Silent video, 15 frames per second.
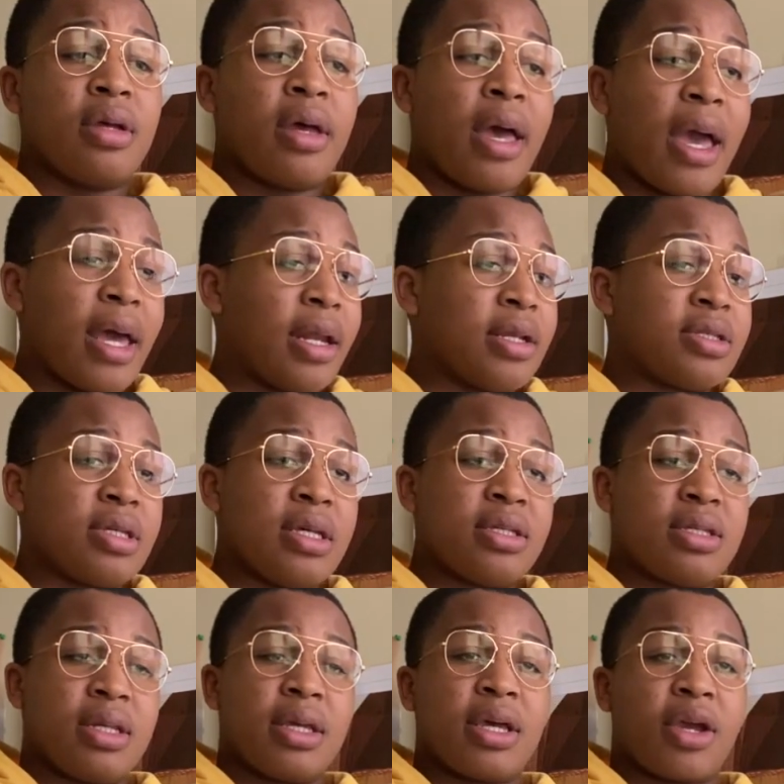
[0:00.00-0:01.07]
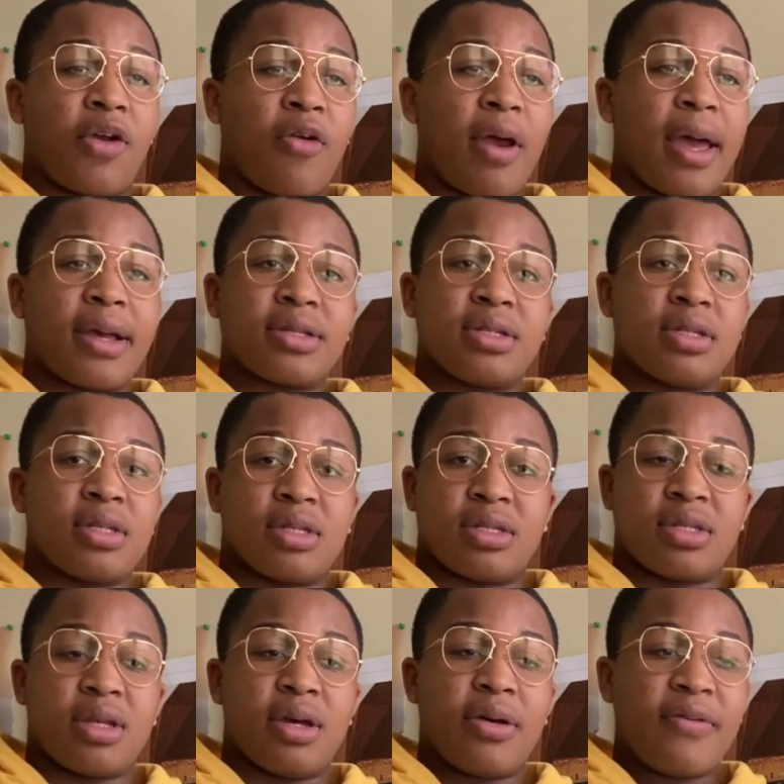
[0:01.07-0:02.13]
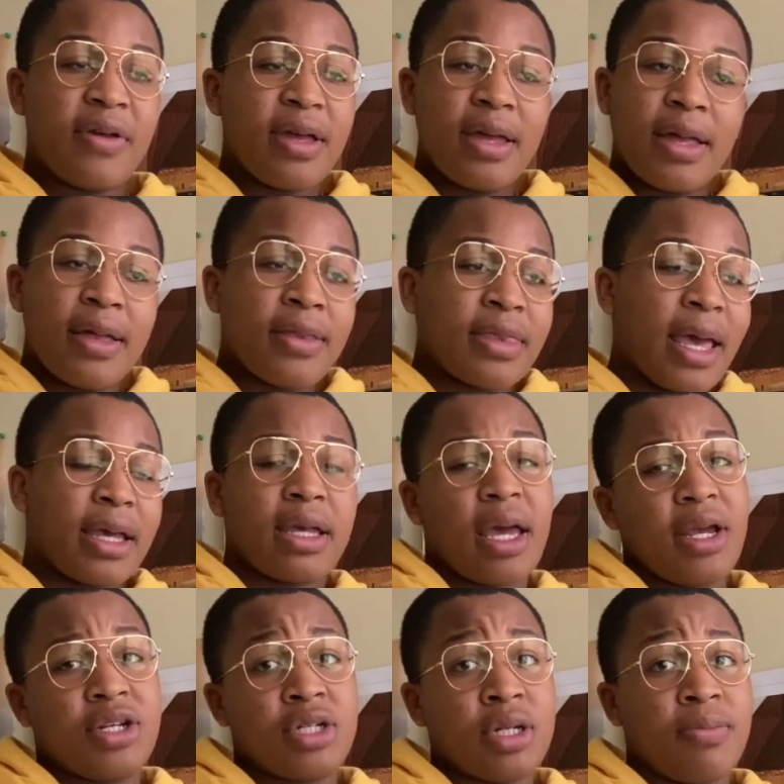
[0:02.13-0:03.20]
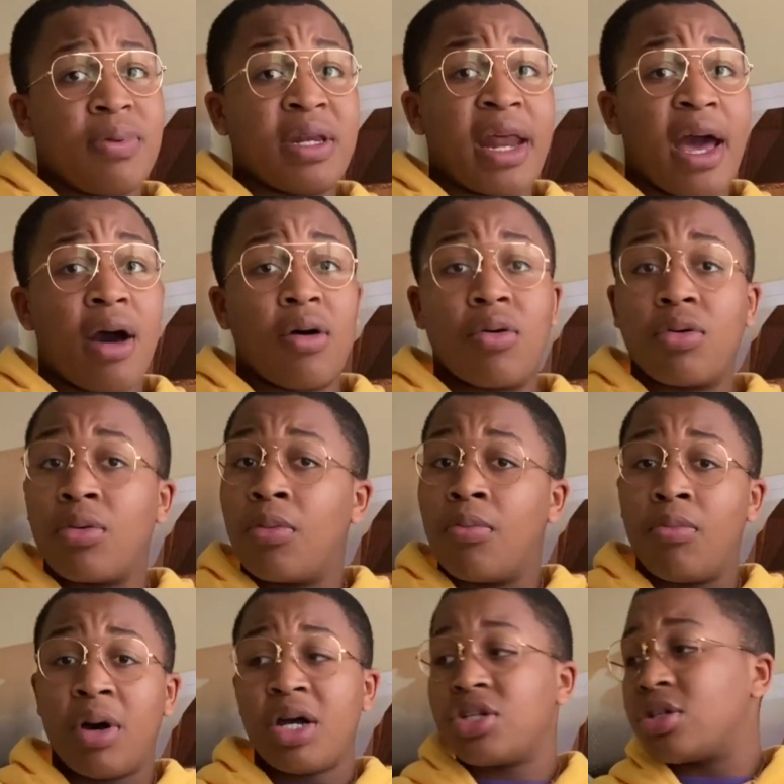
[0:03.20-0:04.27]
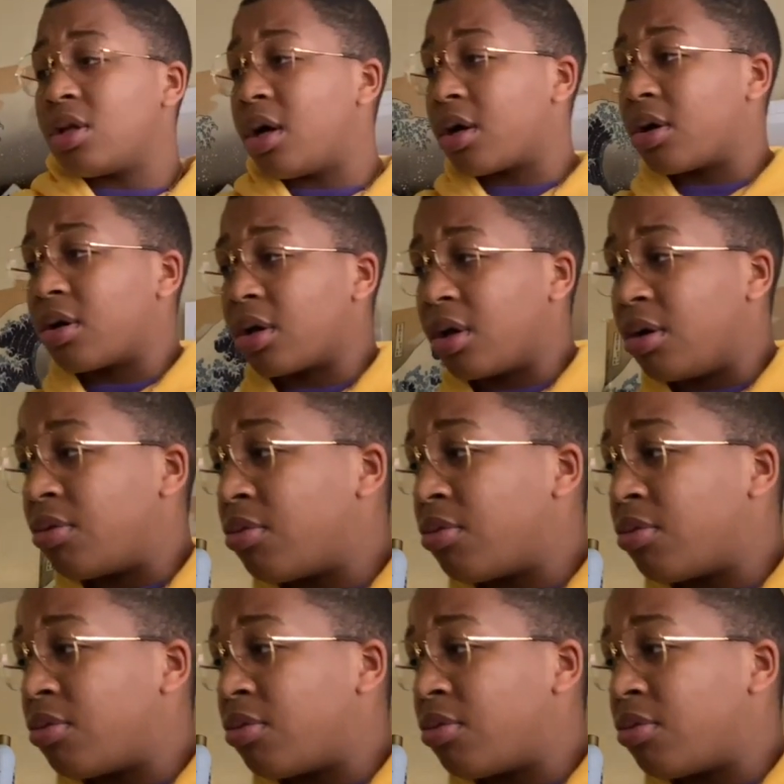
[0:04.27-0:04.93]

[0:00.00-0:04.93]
And it's easy to get cracks in and stuff. That case should have been out much longer ago.